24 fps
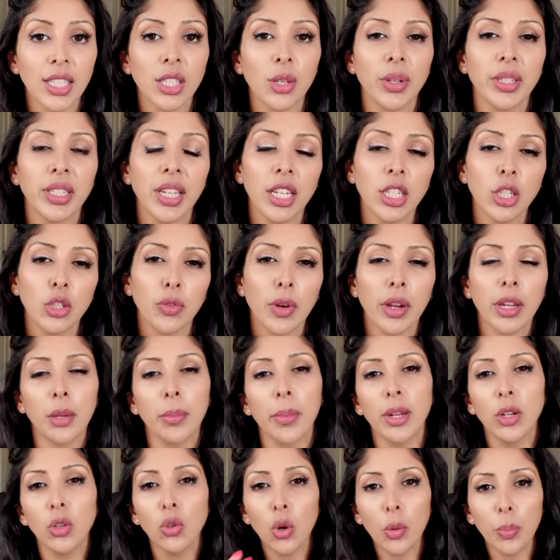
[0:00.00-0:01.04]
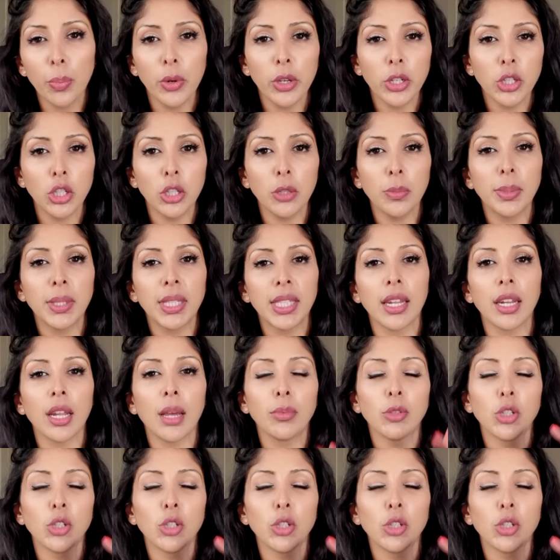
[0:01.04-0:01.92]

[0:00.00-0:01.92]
So I tend to recommend 0.2% up to